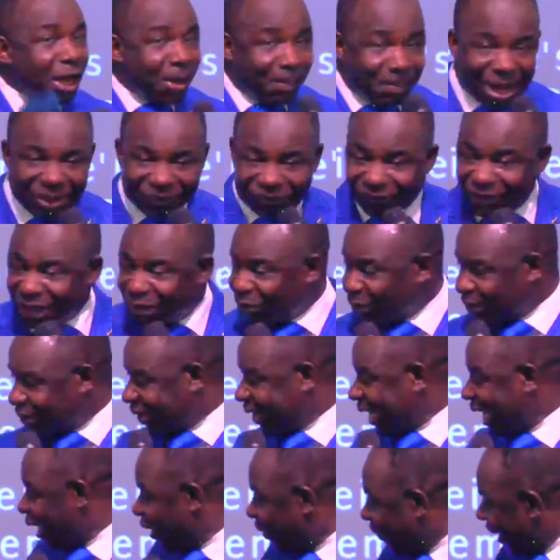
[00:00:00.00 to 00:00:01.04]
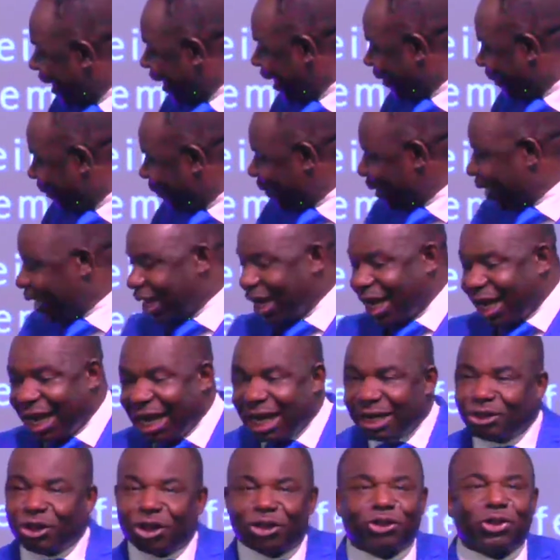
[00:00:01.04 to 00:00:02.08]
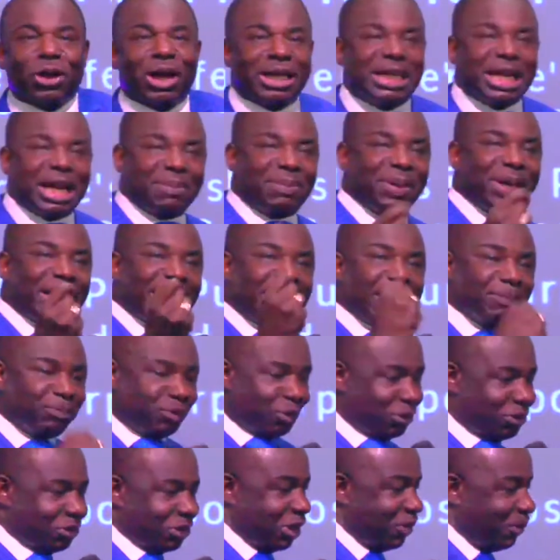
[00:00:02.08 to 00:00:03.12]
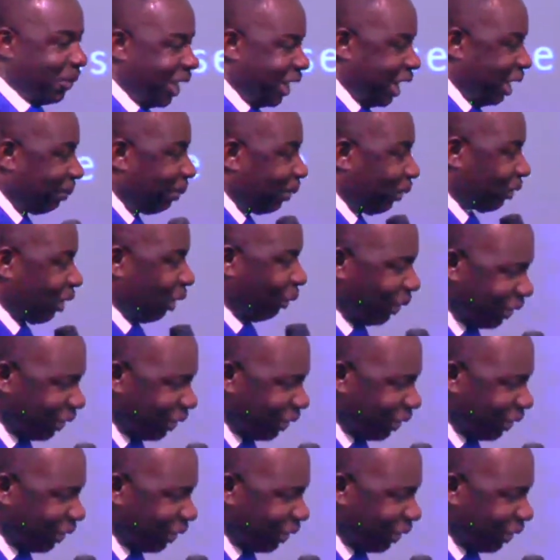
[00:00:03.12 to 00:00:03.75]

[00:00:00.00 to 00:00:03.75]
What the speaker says: My friend was telling me, Dr. Adebi came to see me in Abuja.